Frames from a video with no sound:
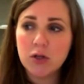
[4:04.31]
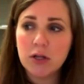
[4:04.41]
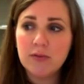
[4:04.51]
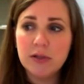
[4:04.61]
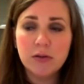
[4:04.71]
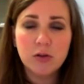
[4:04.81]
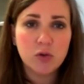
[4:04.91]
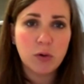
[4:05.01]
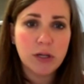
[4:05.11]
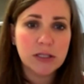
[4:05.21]
even in their
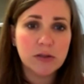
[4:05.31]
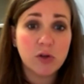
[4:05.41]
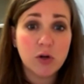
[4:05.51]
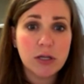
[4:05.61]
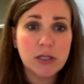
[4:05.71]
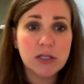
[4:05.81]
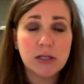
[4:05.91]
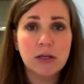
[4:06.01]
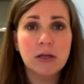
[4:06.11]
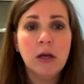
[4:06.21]
20s and 30s, to